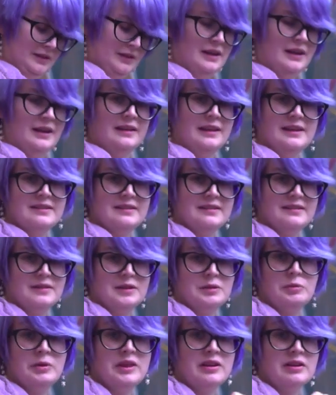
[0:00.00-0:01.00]
At least
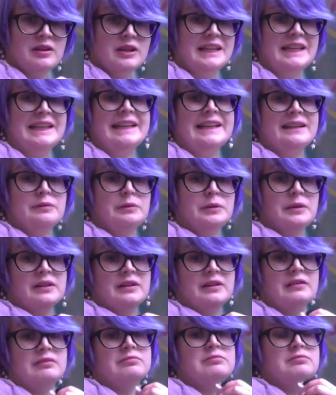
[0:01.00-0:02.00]
when they're clean. When
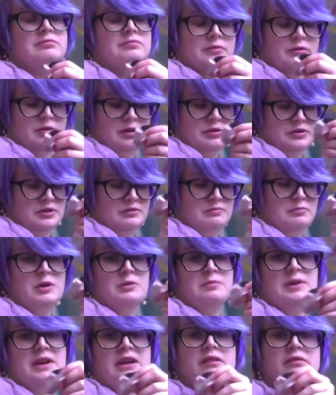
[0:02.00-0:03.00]
they're gross and
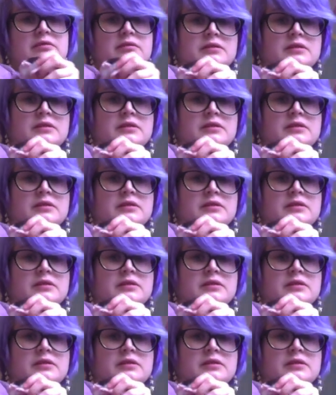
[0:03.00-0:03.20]
poopy,